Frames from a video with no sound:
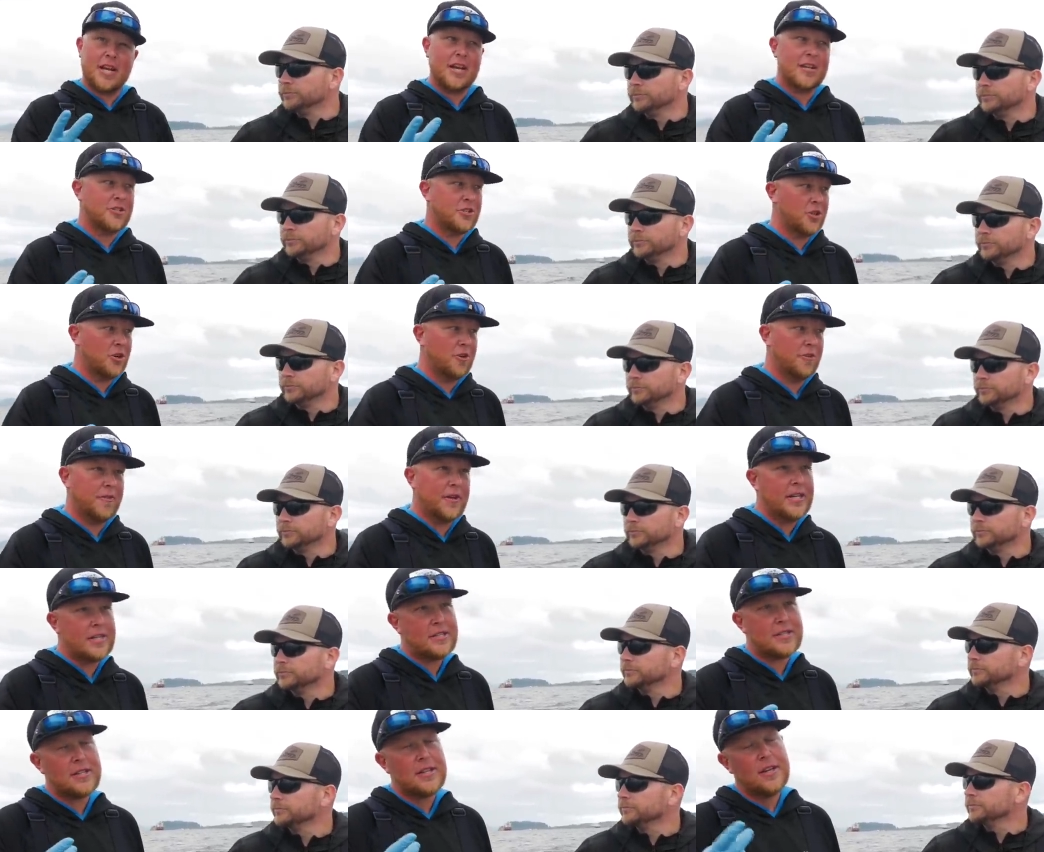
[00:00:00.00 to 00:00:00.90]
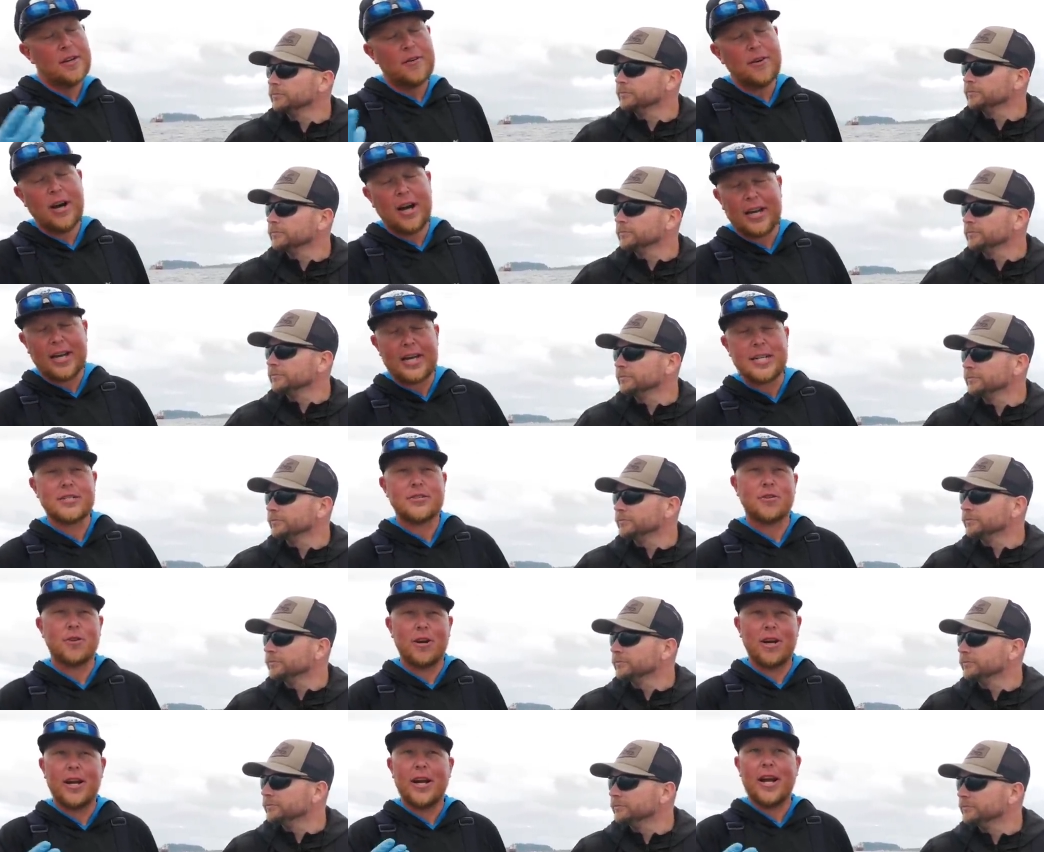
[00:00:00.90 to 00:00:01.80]
Speaker 1: anchovies, well I guess
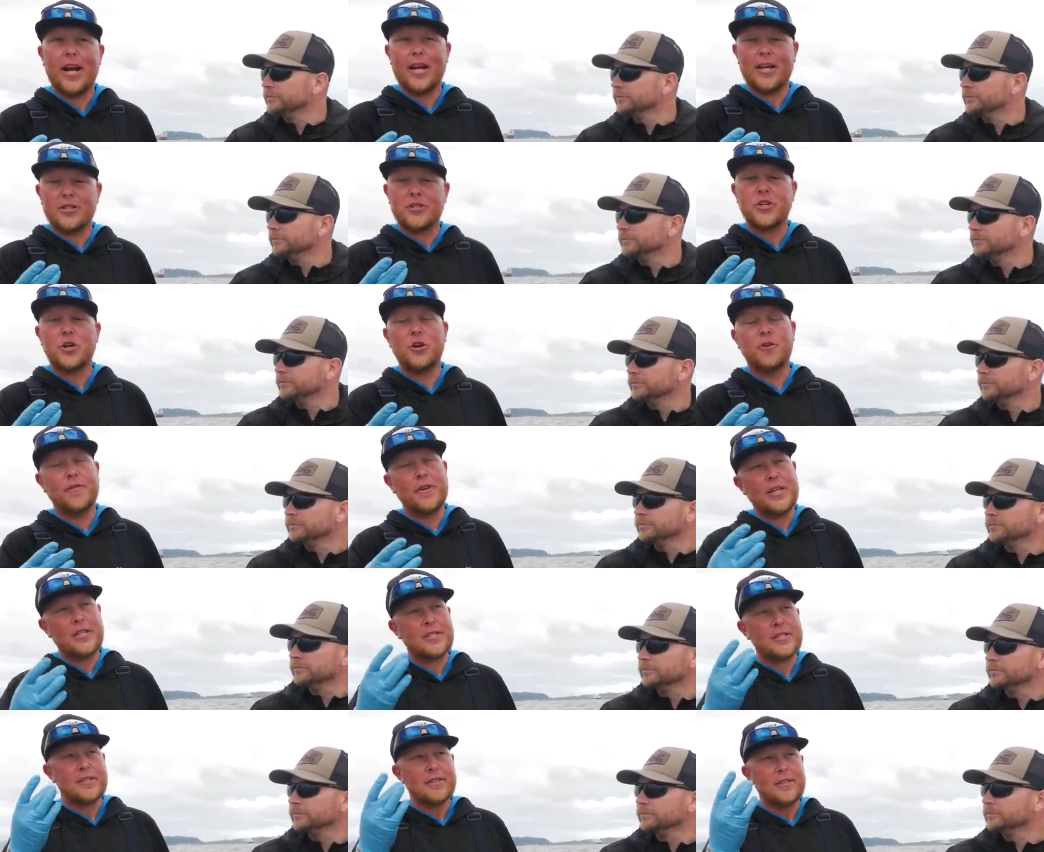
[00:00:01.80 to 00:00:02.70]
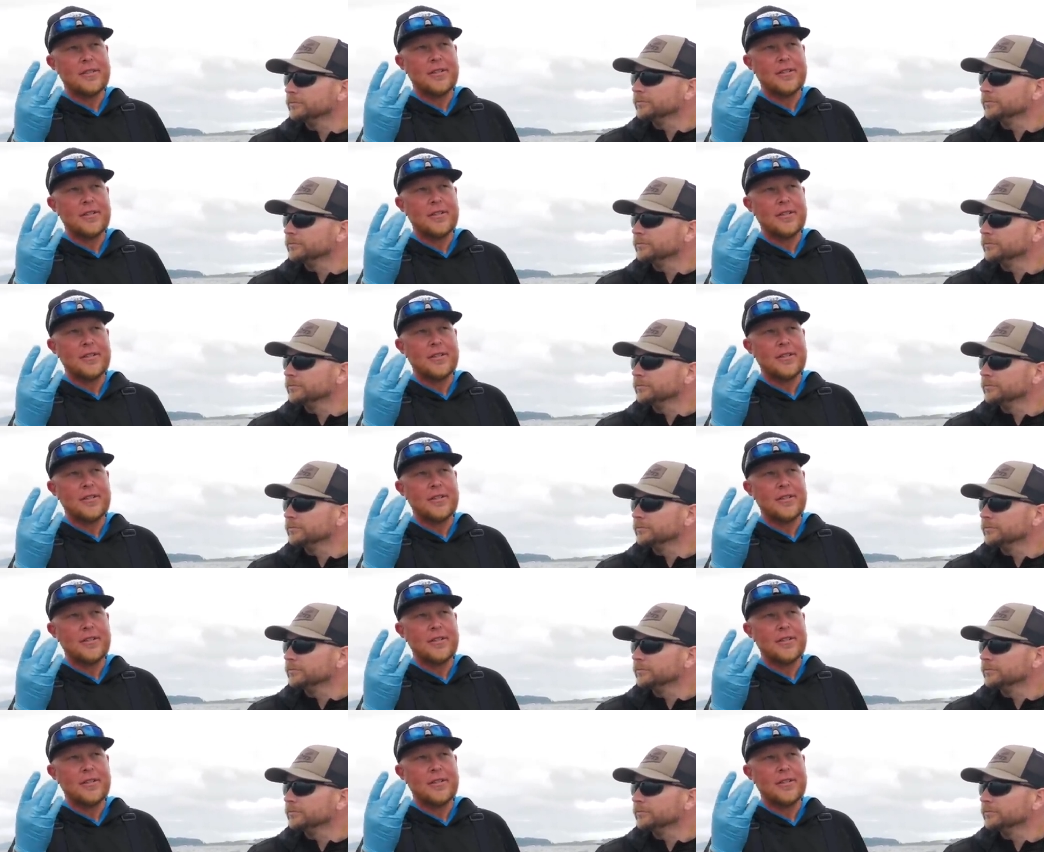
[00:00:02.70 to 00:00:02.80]
three, anchovies,